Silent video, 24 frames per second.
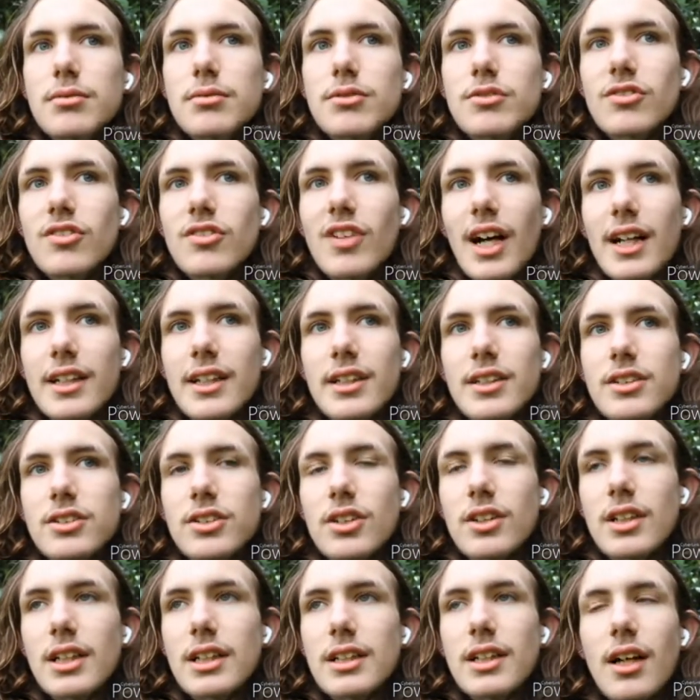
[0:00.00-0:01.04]
drag each
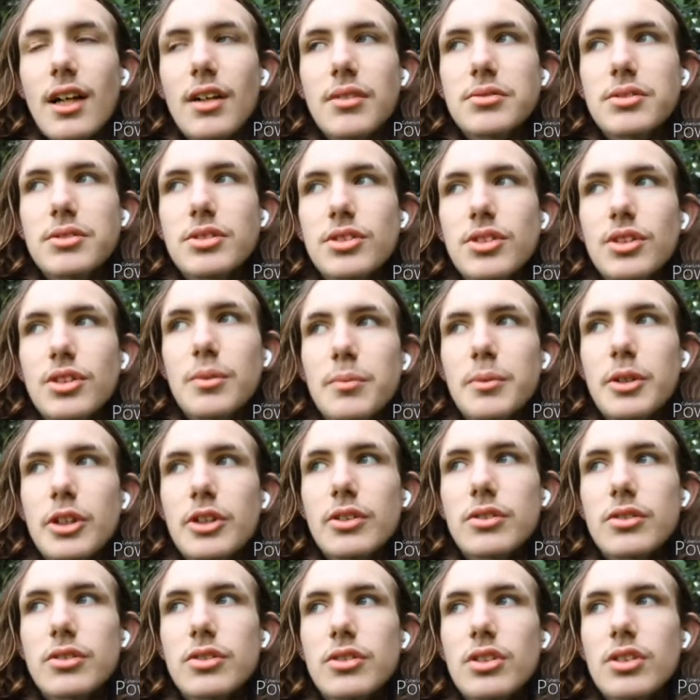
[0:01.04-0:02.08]
other down so
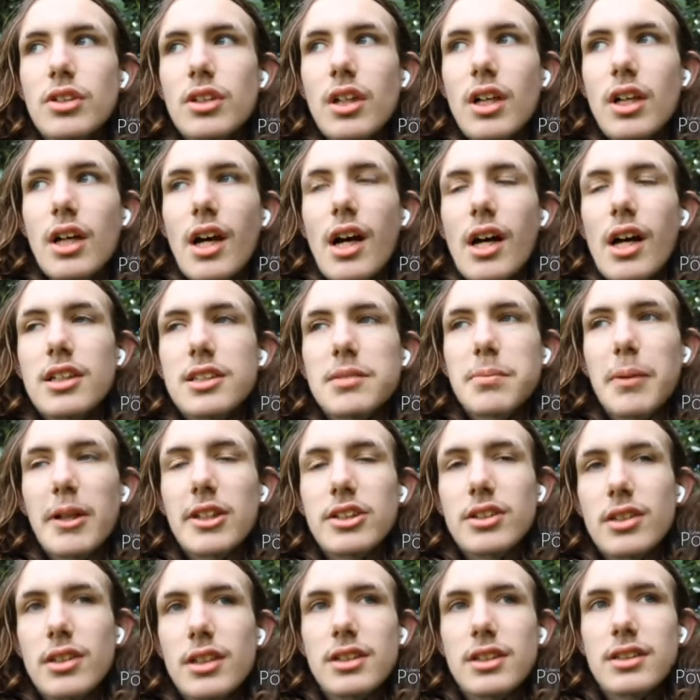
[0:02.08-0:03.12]
much,
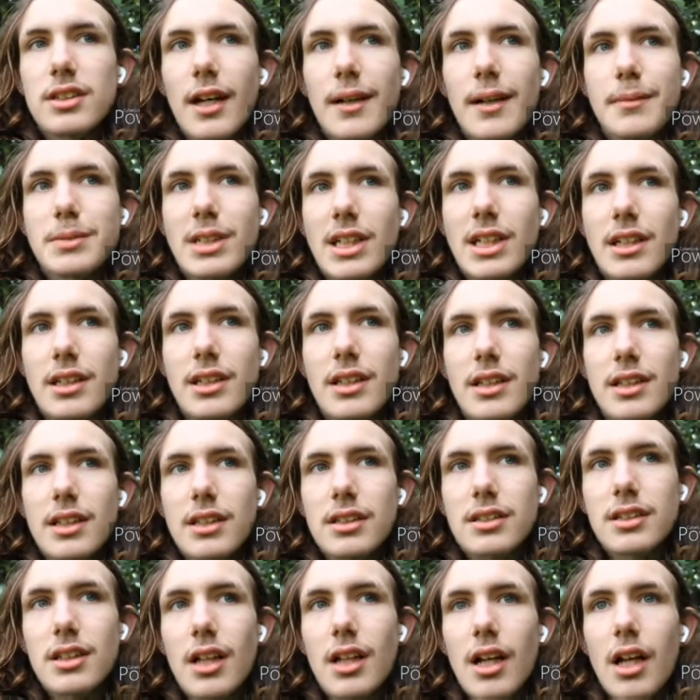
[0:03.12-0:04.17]
especially in times like
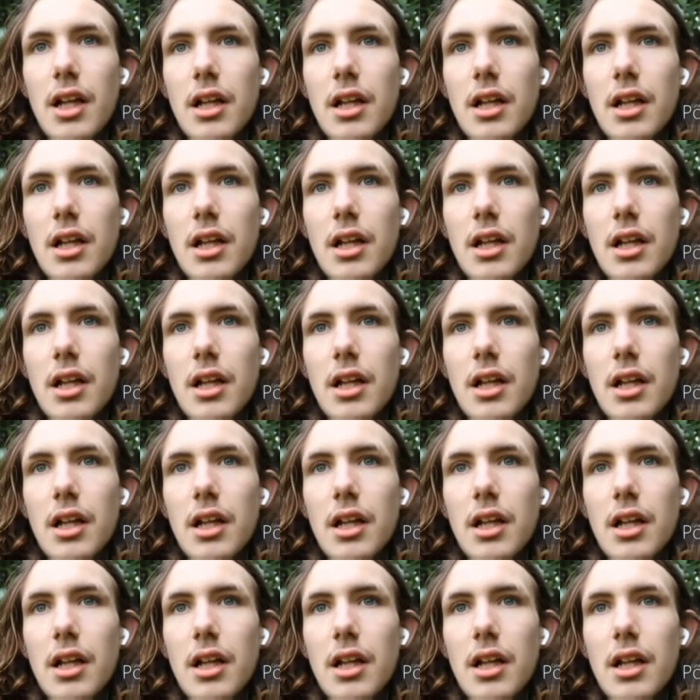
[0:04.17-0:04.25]
this?